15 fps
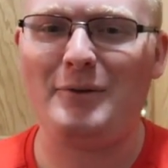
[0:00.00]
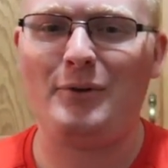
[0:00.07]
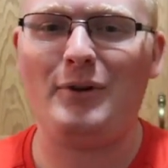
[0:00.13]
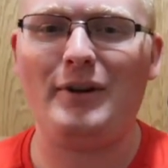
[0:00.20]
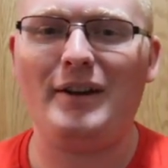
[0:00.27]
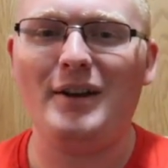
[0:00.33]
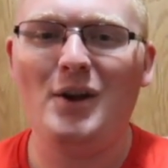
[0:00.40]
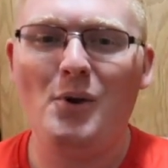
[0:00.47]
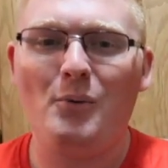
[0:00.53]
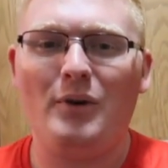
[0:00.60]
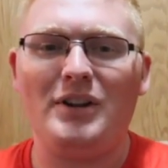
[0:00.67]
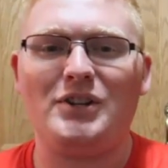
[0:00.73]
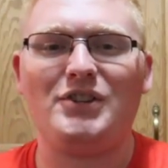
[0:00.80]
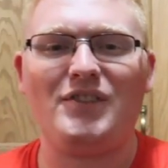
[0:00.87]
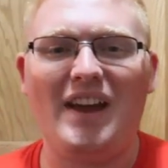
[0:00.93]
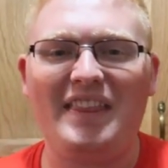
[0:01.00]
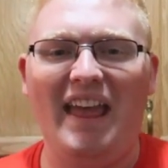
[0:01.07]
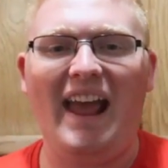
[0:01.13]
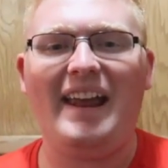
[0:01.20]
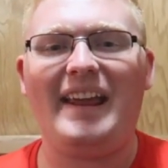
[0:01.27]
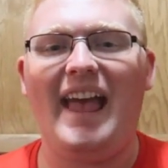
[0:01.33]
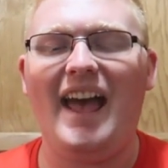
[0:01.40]
We're gonna shred
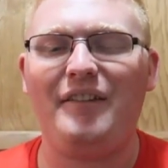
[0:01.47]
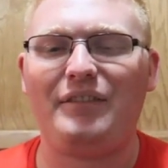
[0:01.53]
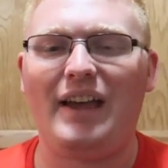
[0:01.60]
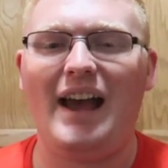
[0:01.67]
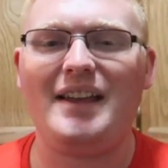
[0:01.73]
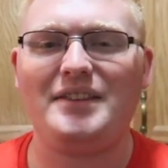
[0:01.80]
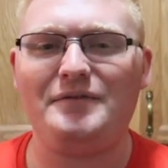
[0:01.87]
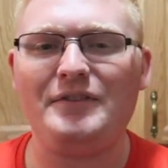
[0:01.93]
that in half, guys.